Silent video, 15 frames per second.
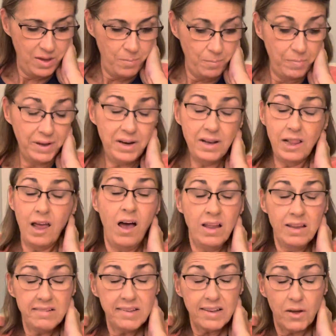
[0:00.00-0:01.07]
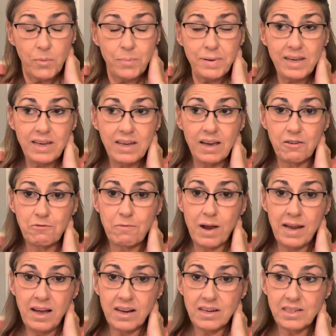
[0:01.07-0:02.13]
But it'll also be a Red
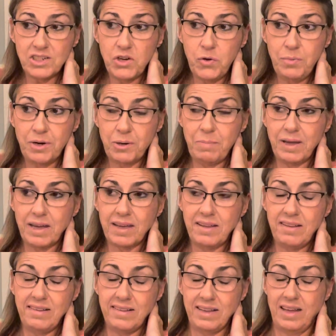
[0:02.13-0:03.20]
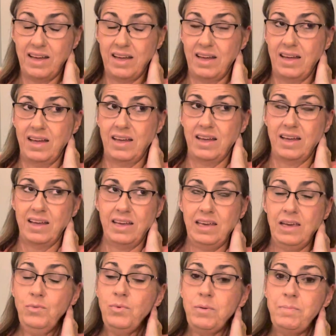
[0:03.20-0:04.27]
October because
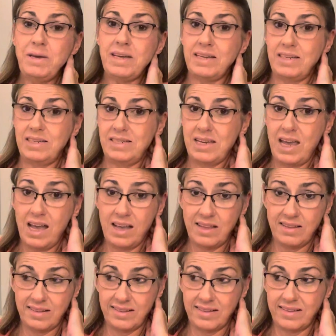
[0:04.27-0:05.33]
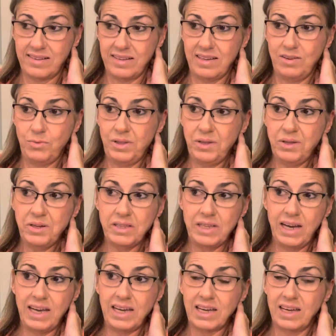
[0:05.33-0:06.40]
it will be intense. It will look
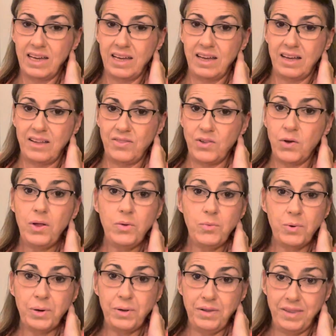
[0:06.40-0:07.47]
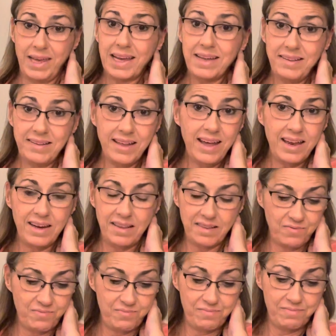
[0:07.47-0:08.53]
like the whole world, like I said,
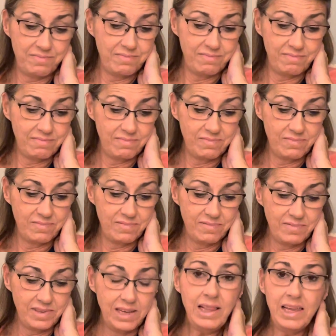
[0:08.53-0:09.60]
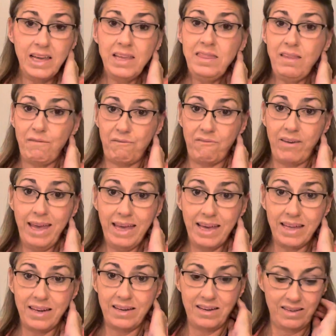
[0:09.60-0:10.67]
it'll hit the
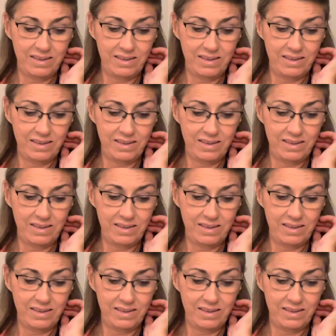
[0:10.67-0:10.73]
fan.